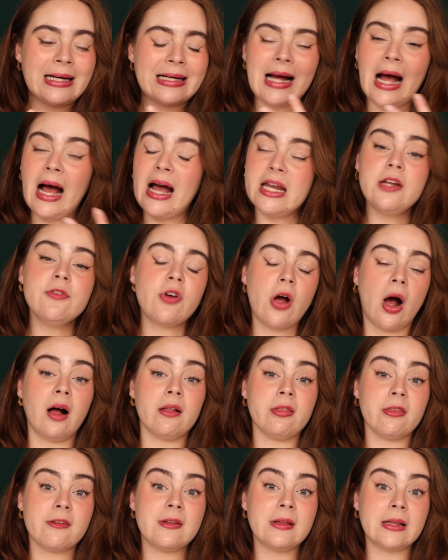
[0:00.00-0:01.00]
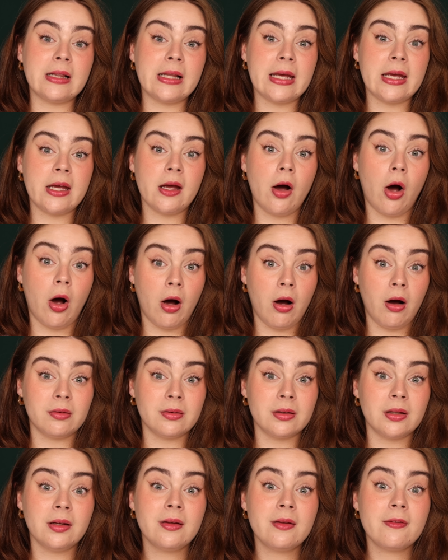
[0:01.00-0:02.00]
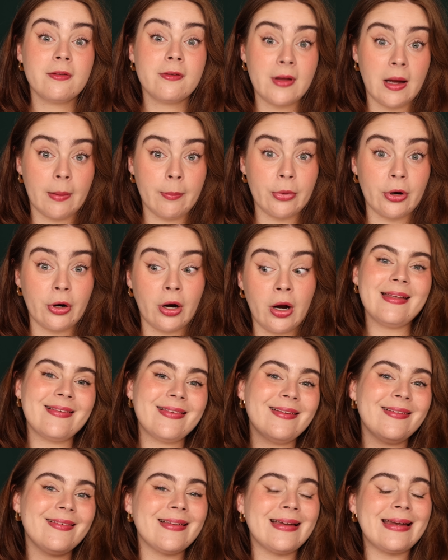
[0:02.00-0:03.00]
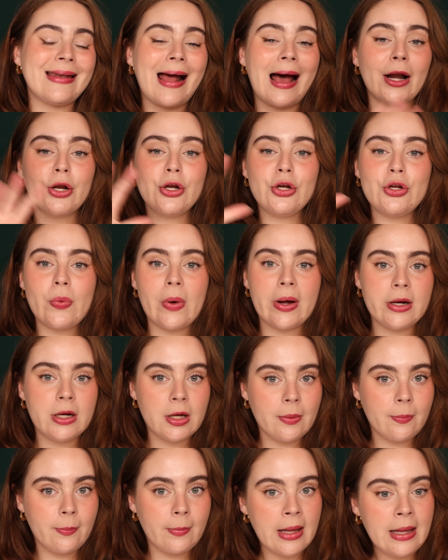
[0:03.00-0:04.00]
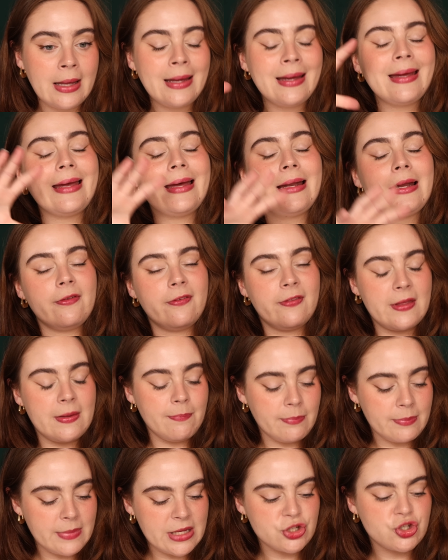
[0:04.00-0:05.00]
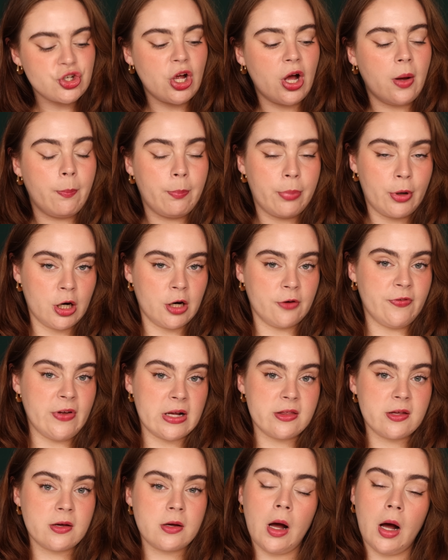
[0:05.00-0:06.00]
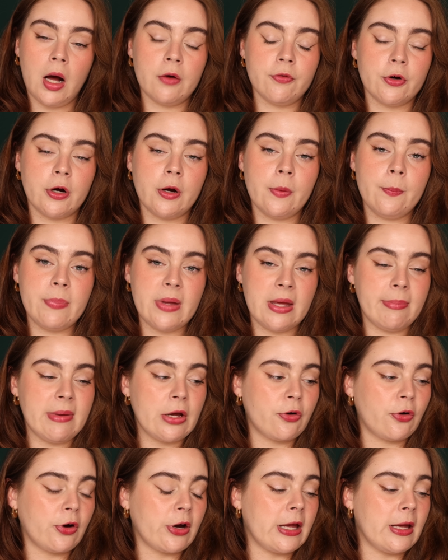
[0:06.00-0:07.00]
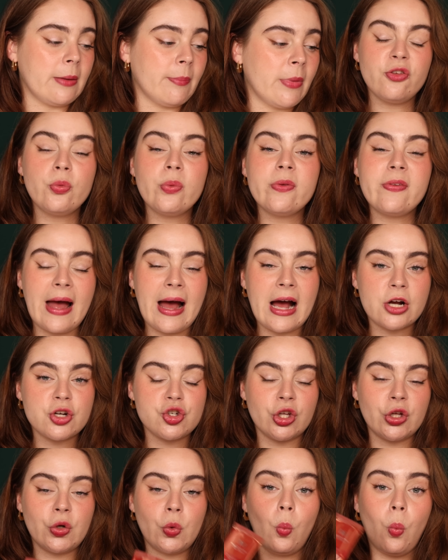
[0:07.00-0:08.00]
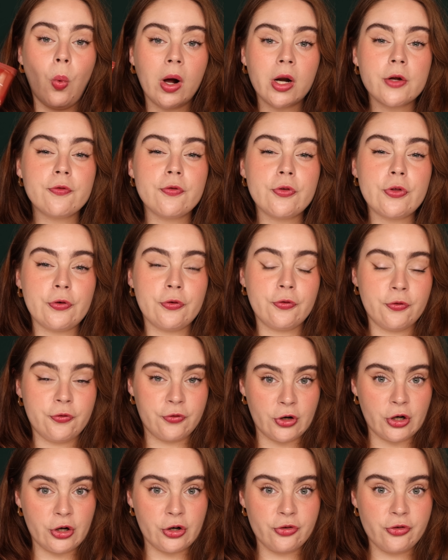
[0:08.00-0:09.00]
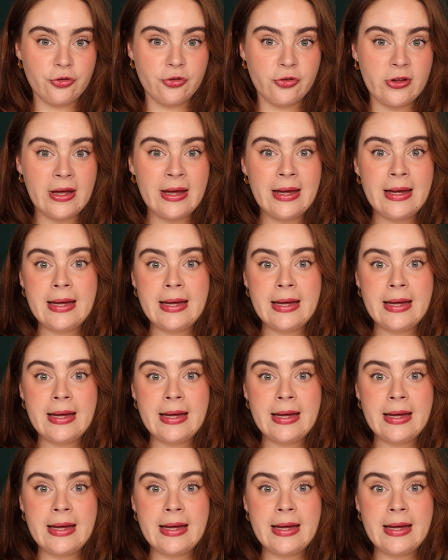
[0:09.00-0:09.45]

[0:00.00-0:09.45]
kind of constantly all summer. This is not a new item. It is the Missha Perfect Cover BB Cream. This was actually one of the first